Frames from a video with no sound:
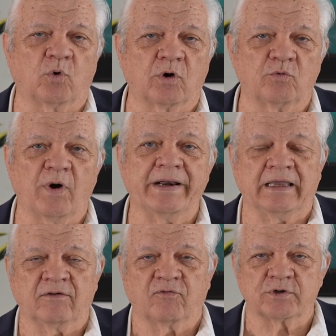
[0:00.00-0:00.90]
or
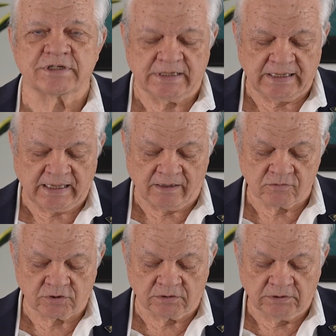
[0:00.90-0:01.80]
running for city
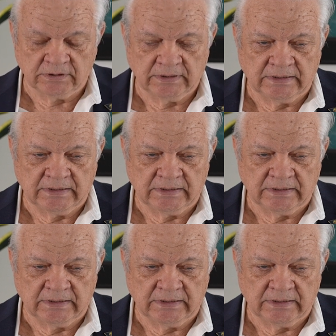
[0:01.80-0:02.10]
council